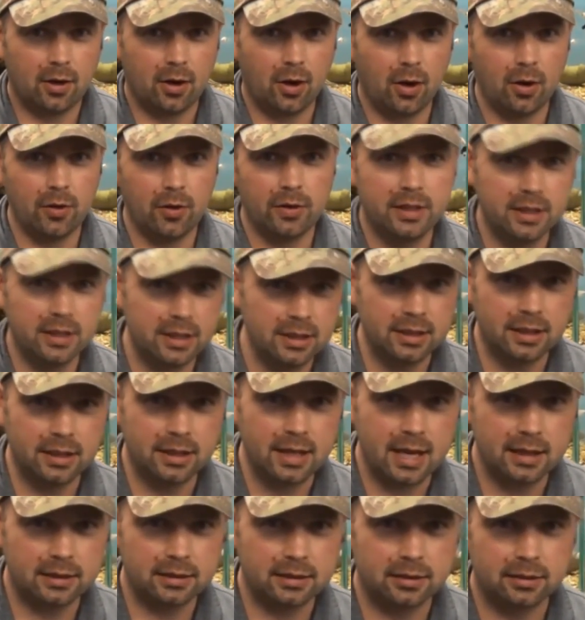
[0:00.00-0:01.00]
on the
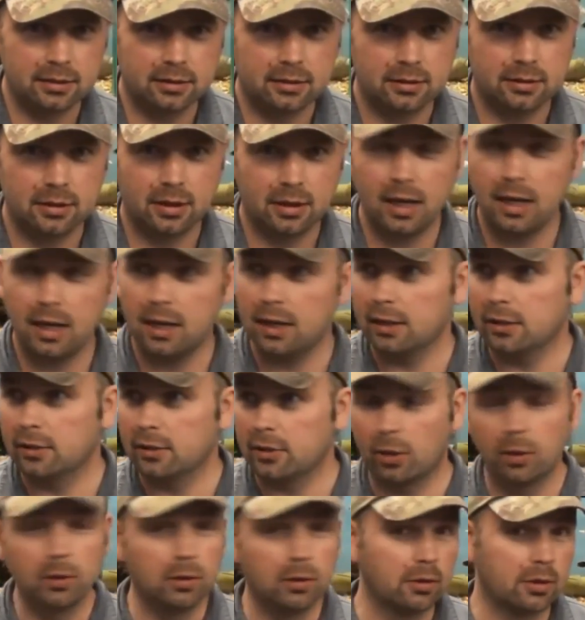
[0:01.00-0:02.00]
internet, and
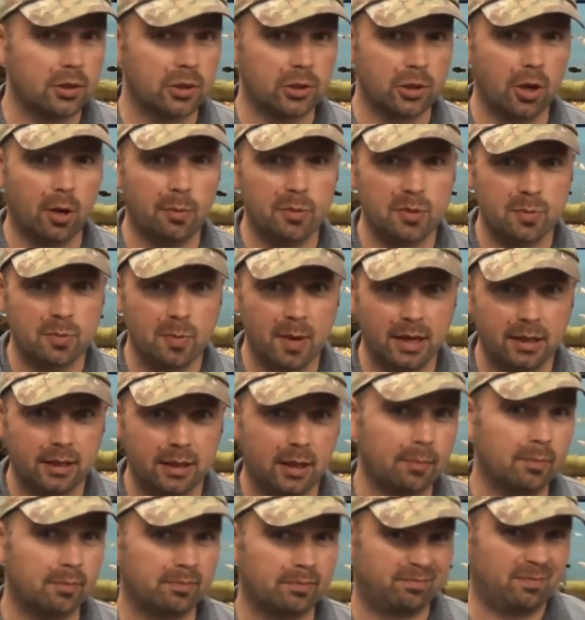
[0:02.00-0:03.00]
although the shop's mine,
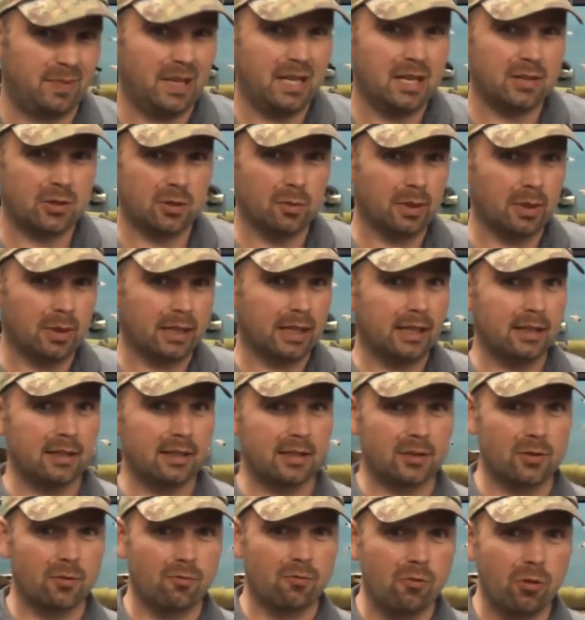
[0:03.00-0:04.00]
I pay somebody
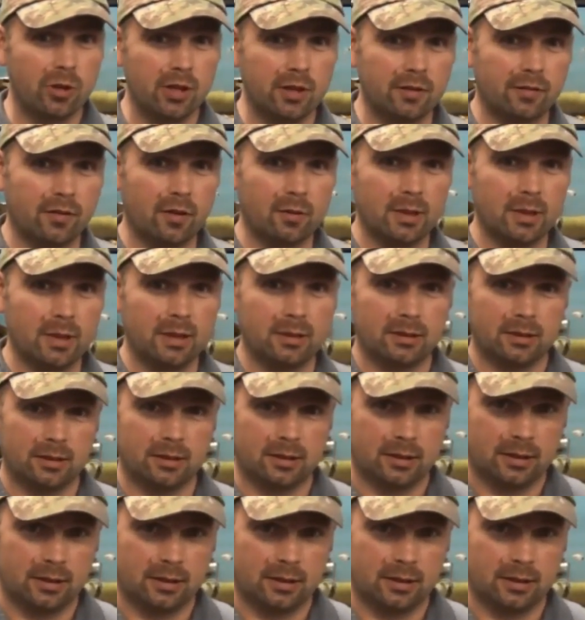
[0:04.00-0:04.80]
else to run it for me,